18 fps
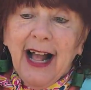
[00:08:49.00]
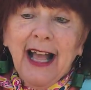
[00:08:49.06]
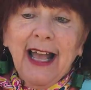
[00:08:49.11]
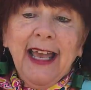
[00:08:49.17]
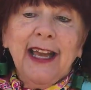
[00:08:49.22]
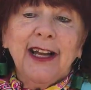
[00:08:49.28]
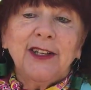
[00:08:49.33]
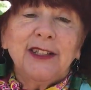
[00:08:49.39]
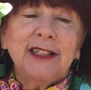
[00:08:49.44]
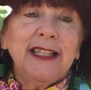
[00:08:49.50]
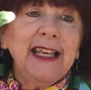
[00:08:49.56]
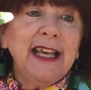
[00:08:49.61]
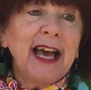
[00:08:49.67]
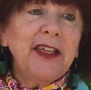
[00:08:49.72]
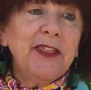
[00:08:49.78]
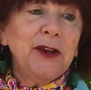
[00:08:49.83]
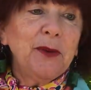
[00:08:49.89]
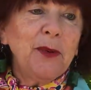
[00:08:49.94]
here's the
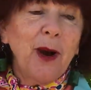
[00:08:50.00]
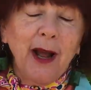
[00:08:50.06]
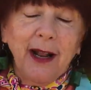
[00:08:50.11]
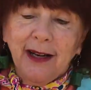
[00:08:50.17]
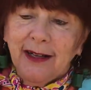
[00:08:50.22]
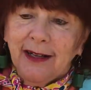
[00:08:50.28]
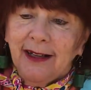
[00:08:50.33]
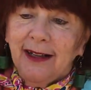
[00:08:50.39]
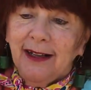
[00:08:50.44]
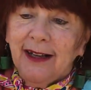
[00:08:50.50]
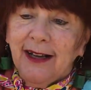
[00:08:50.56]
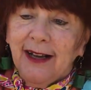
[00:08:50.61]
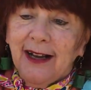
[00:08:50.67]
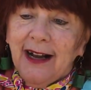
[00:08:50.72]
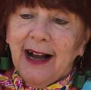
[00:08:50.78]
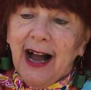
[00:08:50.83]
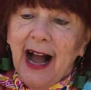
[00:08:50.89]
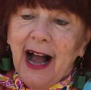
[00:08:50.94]
other one.
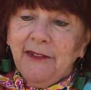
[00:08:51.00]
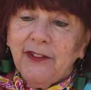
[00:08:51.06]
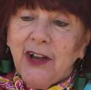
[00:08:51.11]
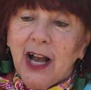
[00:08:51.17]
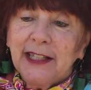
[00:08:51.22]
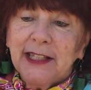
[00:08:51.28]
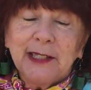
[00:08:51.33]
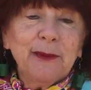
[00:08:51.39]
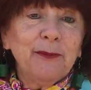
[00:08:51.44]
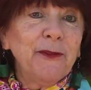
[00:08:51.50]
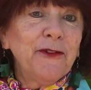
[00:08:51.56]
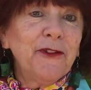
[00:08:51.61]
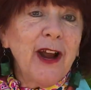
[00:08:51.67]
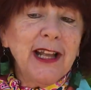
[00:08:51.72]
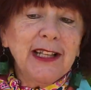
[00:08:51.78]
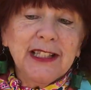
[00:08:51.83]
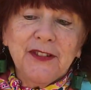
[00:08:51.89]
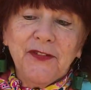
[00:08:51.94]
I've got some
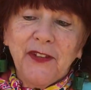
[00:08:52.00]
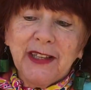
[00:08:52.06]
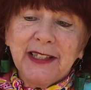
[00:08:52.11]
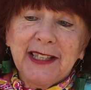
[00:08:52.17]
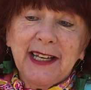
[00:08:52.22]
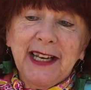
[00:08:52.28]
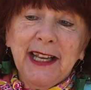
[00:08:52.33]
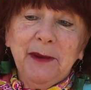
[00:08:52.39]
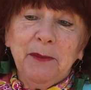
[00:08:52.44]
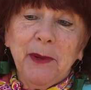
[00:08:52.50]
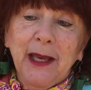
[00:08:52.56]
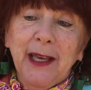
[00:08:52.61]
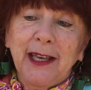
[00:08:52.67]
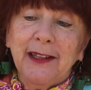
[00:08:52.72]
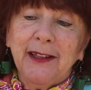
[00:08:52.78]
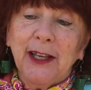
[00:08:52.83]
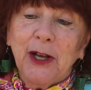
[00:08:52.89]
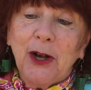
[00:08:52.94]
friends visiting me
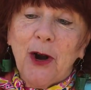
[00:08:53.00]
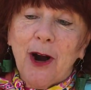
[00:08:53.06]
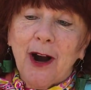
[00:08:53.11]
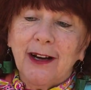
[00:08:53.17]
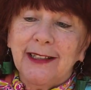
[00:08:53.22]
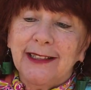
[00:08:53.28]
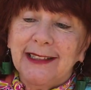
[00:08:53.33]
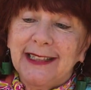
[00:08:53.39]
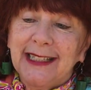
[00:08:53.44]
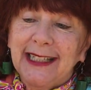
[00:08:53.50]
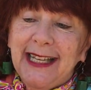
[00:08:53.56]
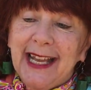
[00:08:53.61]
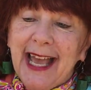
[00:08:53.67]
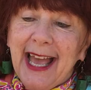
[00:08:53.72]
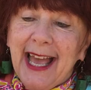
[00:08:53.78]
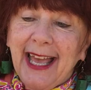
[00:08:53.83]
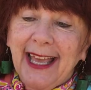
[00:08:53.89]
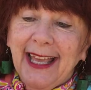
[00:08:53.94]
in the garden
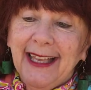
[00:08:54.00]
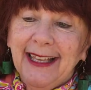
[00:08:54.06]
today.